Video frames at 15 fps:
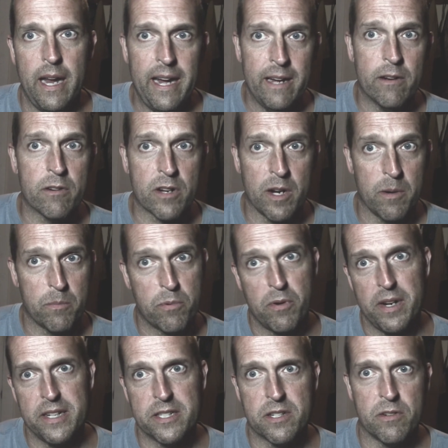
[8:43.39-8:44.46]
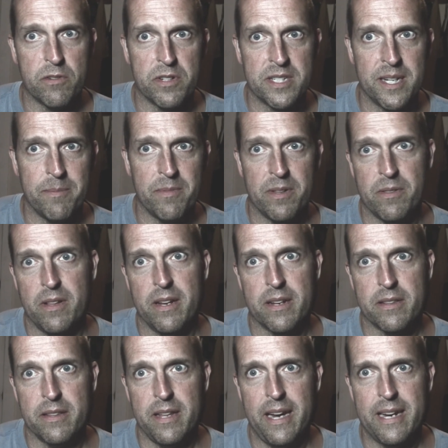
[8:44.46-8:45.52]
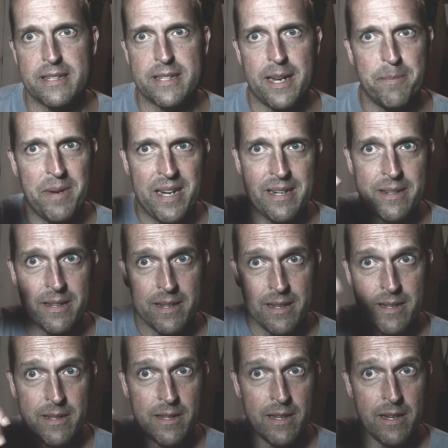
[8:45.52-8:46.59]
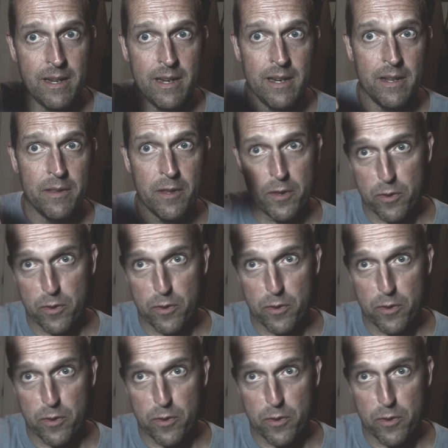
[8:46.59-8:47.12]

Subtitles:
air compressor or something like that, the